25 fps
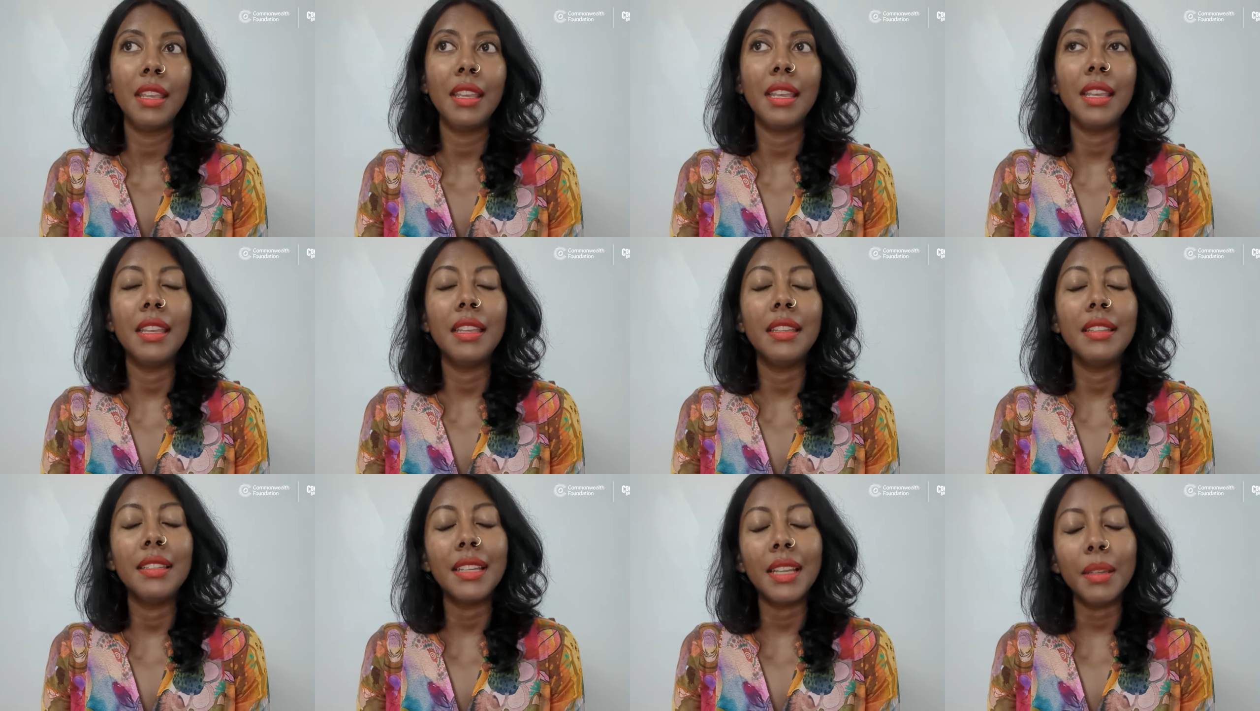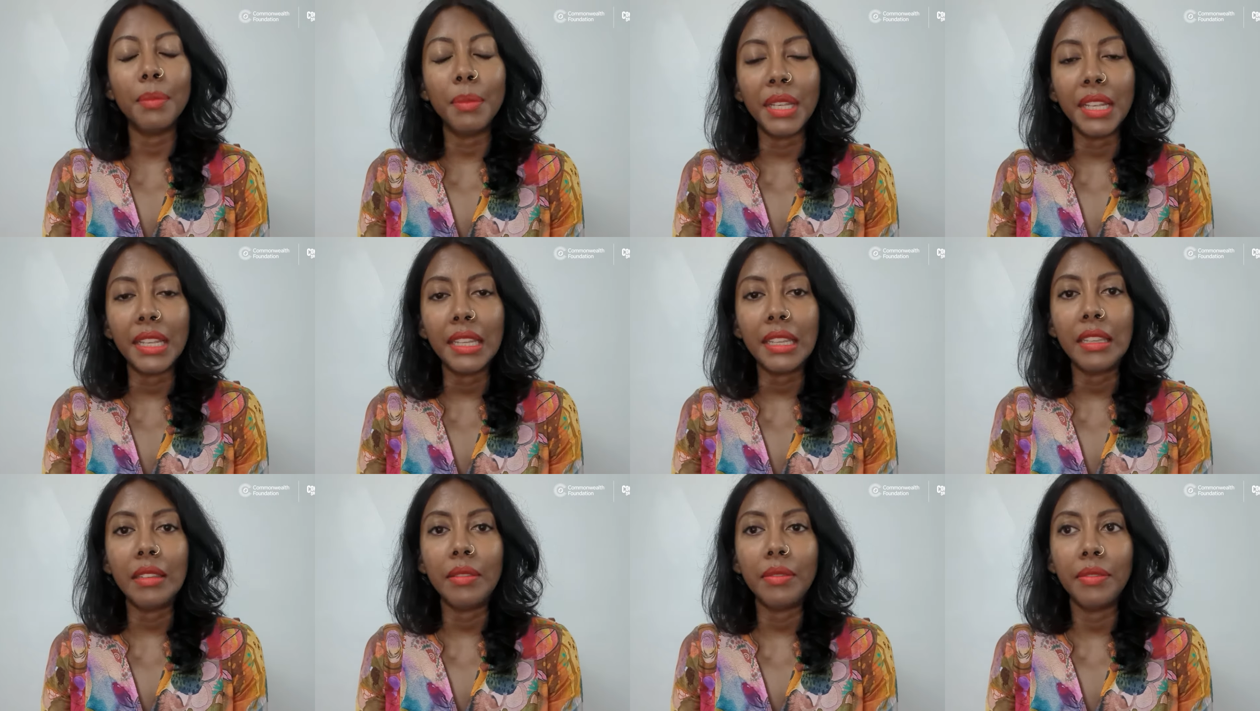And I
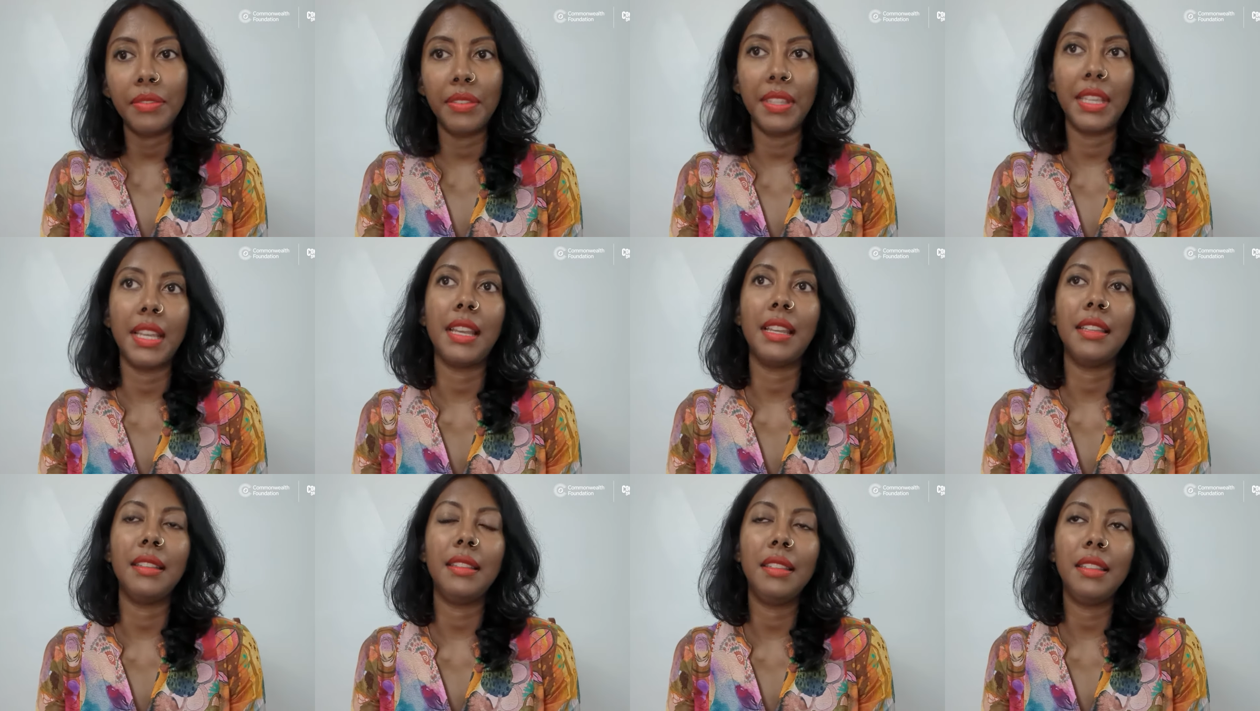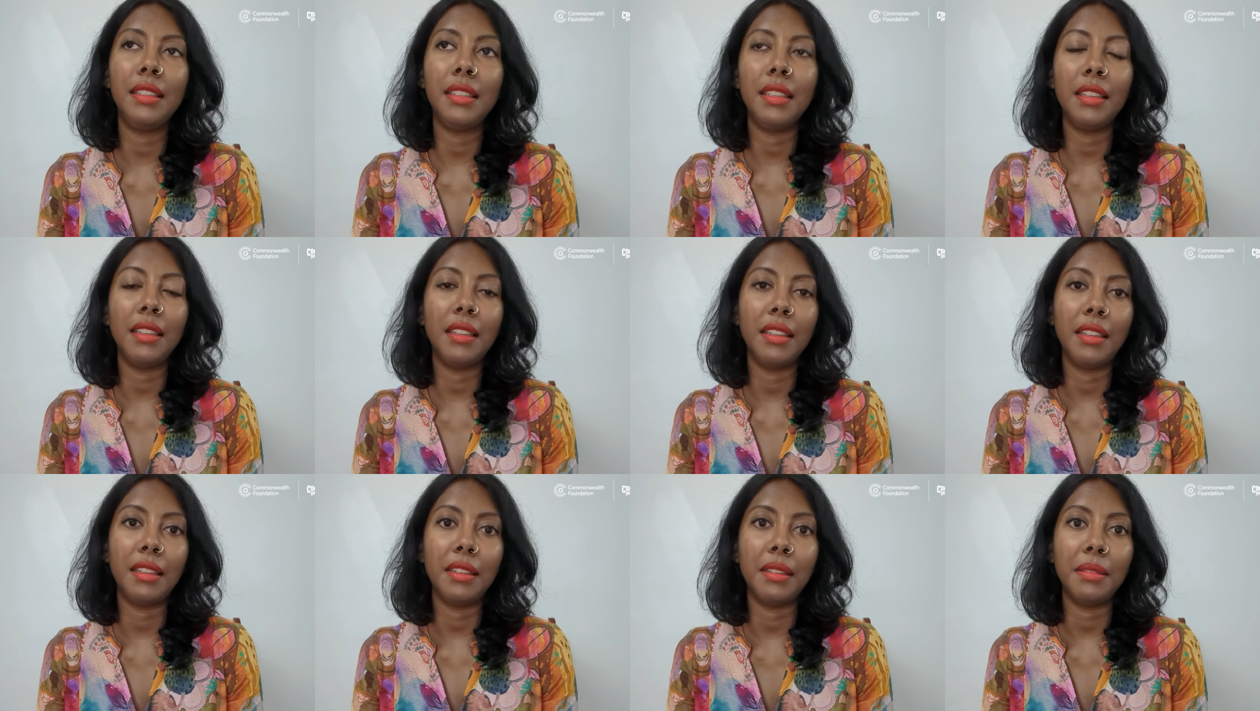believe that
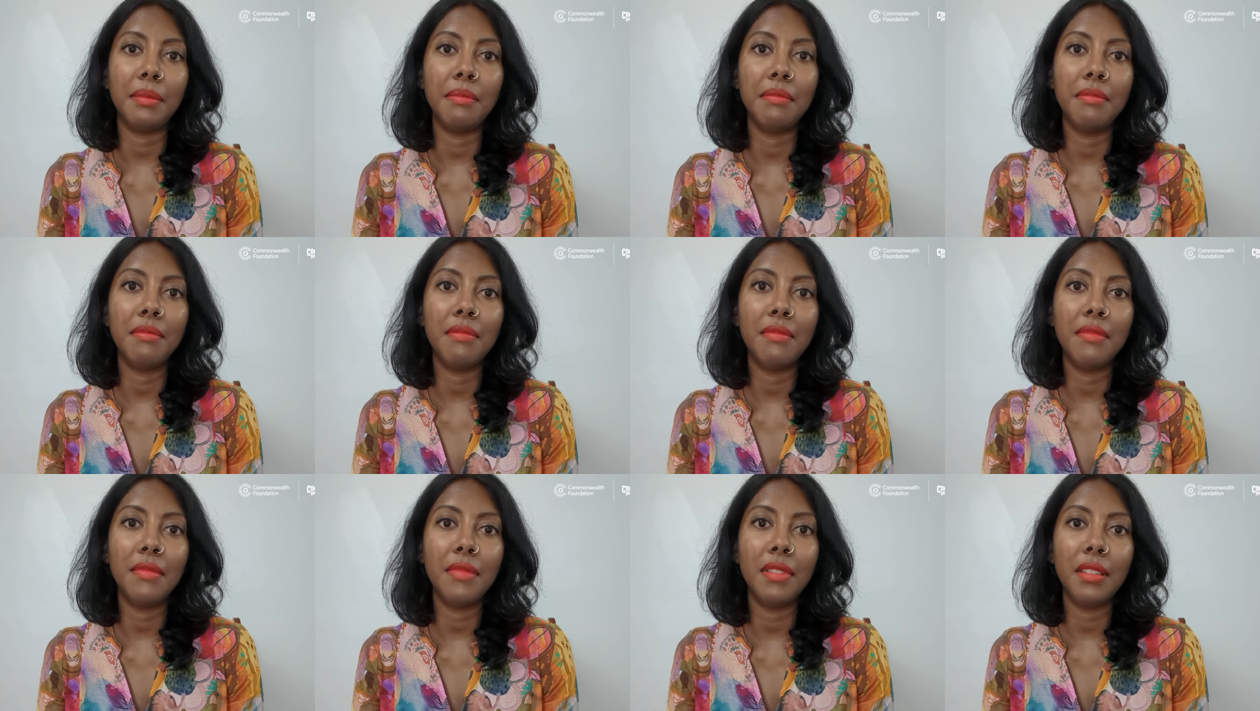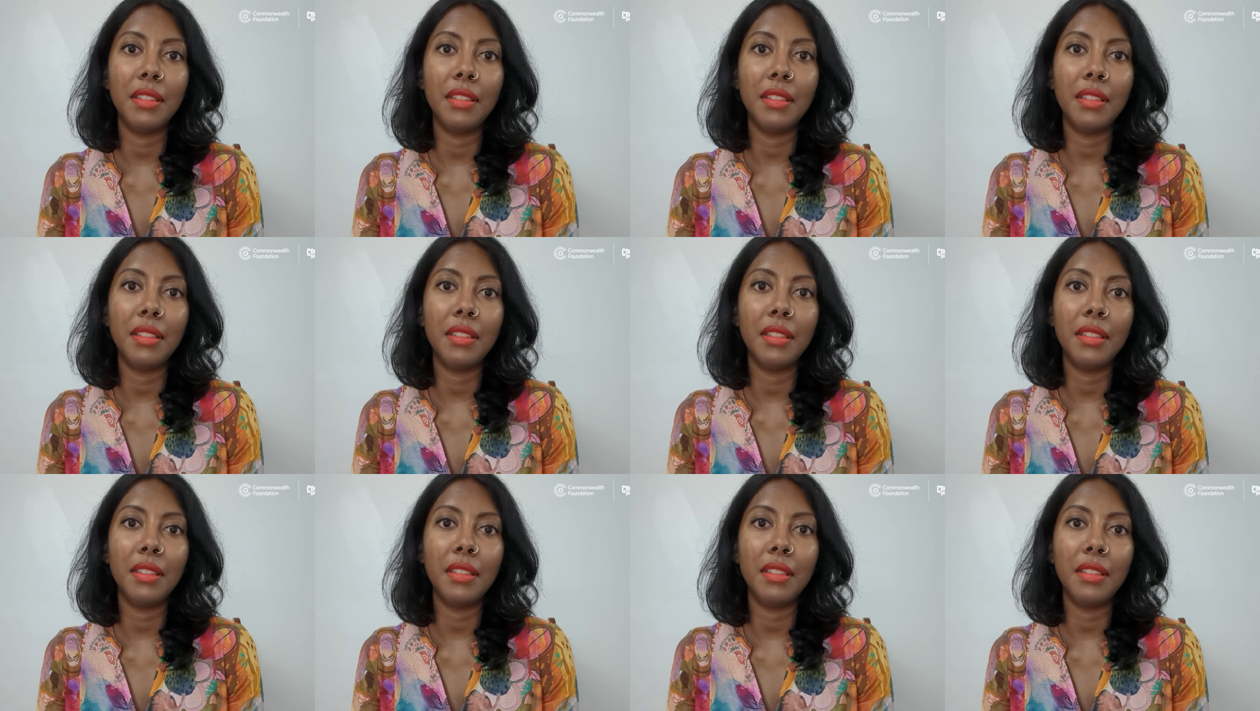um,